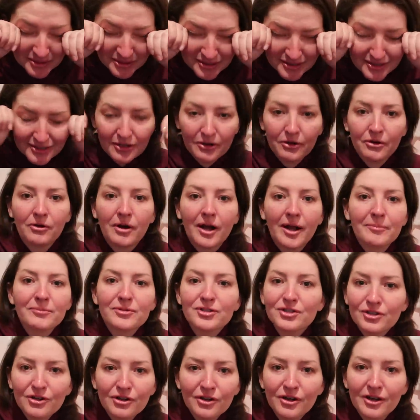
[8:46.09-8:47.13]
so I'm
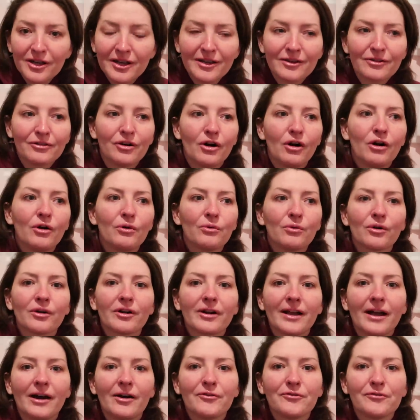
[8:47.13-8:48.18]
sure it'll all
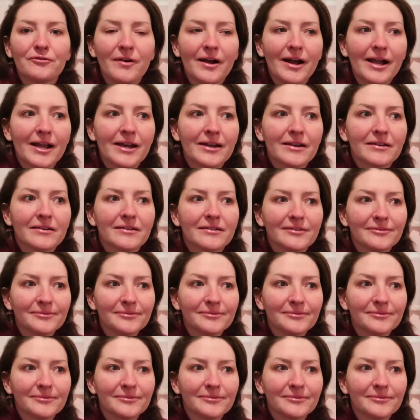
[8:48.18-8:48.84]
work out fine.